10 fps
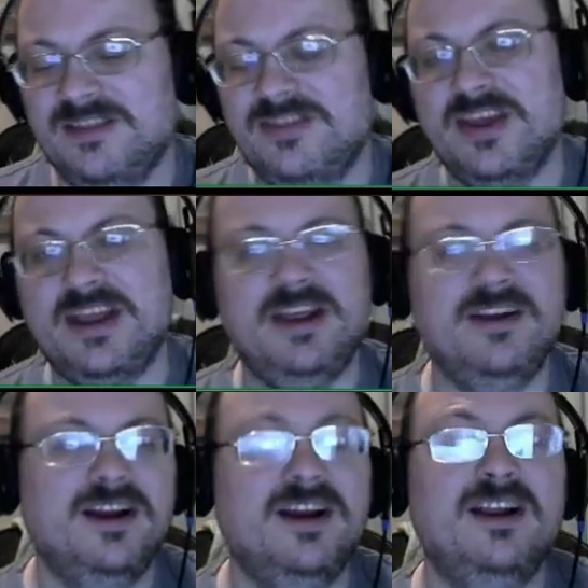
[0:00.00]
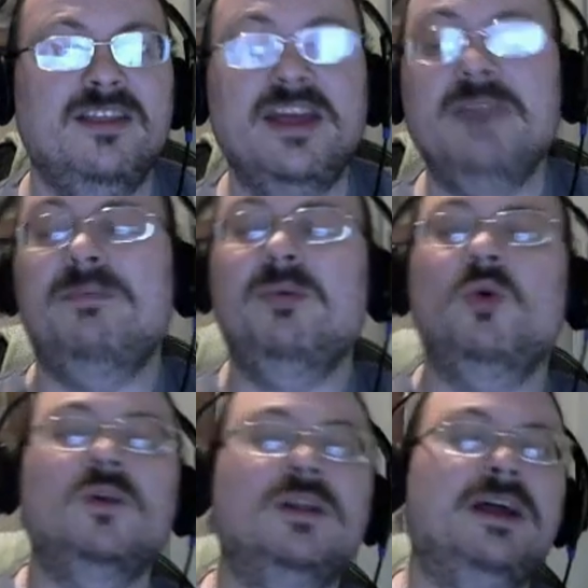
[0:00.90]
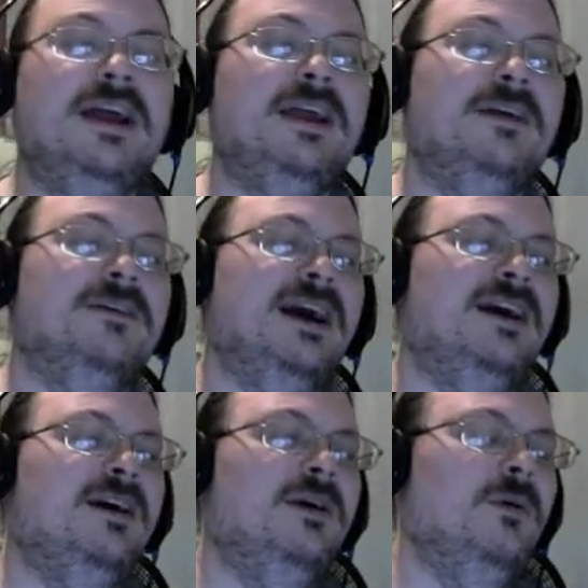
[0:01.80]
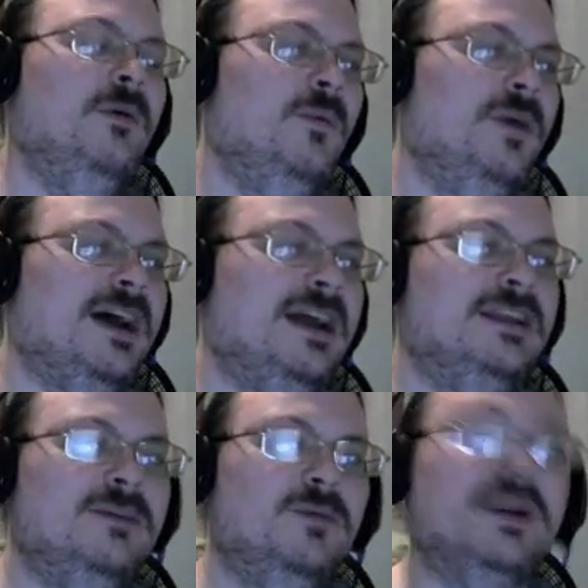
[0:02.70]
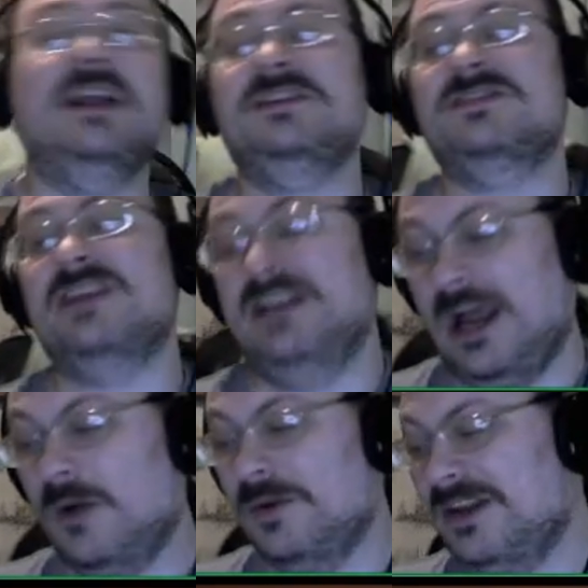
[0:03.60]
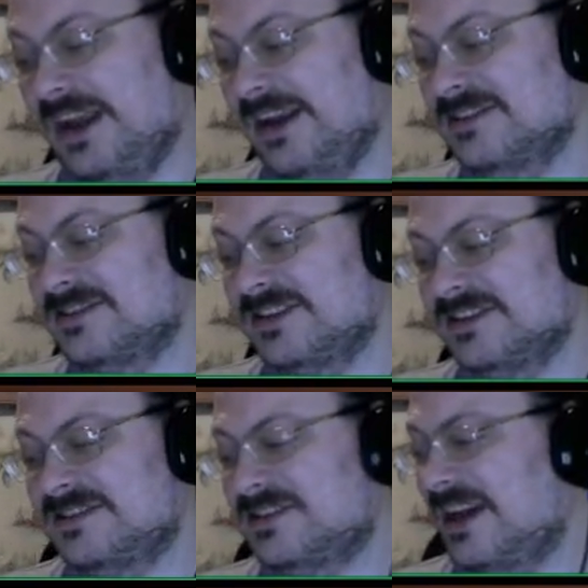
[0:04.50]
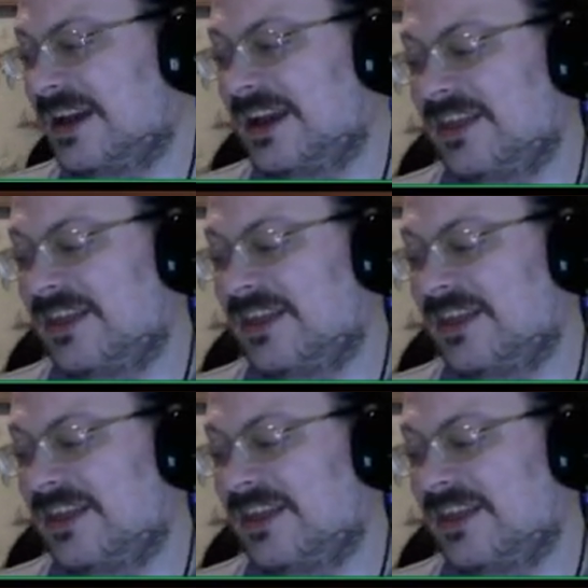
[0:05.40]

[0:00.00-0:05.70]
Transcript: They they pull a what I like to say nowadays is a